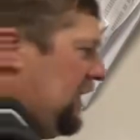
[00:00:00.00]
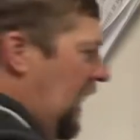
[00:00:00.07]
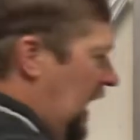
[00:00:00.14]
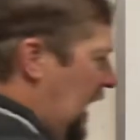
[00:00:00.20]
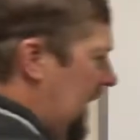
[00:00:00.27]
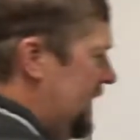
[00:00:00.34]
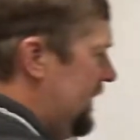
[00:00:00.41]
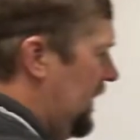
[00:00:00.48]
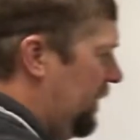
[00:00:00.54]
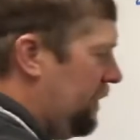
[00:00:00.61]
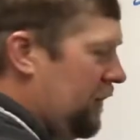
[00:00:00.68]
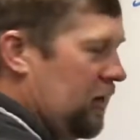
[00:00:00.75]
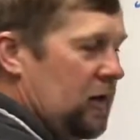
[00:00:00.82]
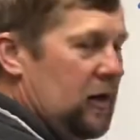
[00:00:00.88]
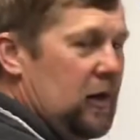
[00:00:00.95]
odd
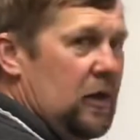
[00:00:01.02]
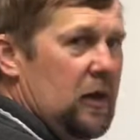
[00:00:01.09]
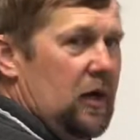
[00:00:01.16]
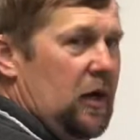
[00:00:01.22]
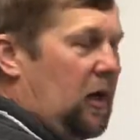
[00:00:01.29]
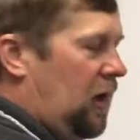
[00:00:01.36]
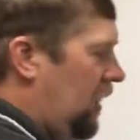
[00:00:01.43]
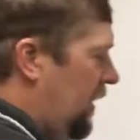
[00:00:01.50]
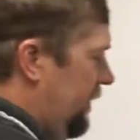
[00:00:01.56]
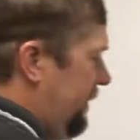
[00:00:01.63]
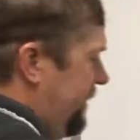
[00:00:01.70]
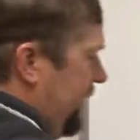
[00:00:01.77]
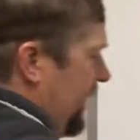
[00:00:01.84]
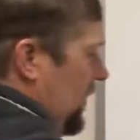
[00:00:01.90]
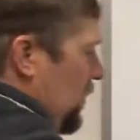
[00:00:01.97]
number
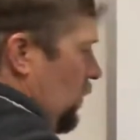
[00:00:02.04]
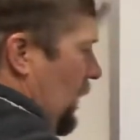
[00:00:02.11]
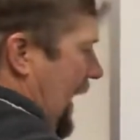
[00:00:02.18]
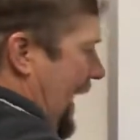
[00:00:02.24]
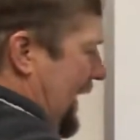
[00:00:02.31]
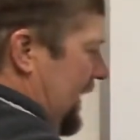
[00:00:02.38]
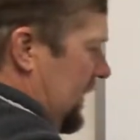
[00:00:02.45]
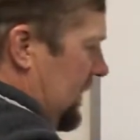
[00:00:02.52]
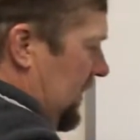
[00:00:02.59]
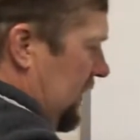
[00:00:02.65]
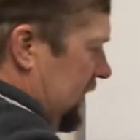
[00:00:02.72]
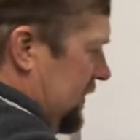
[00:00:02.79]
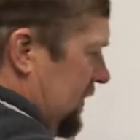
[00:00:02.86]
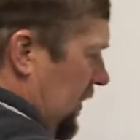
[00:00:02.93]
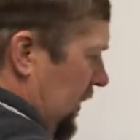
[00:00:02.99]
of
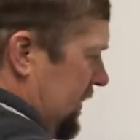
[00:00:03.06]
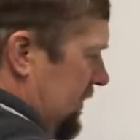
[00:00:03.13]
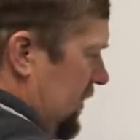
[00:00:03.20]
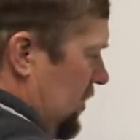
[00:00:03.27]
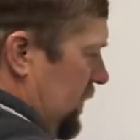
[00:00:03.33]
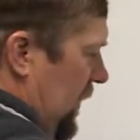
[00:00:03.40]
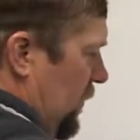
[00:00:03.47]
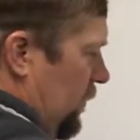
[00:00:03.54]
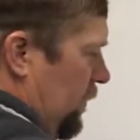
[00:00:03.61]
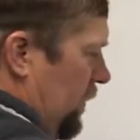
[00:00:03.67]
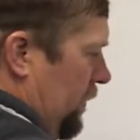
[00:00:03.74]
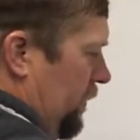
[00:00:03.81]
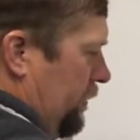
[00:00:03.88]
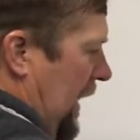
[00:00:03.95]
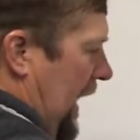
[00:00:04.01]
radicals, or excuse me,
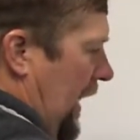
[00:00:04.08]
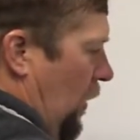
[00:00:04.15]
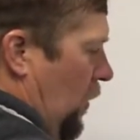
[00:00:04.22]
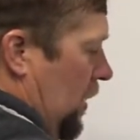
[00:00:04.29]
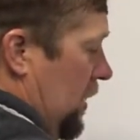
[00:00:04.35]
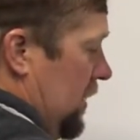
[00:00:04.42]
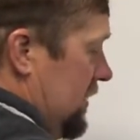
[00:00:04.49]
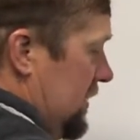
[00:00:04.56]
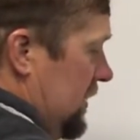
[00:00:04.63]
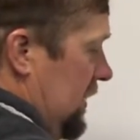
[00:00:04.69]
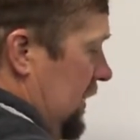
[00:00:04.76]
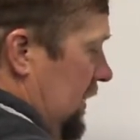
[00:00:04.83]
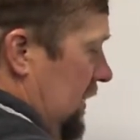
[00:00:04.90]
powers,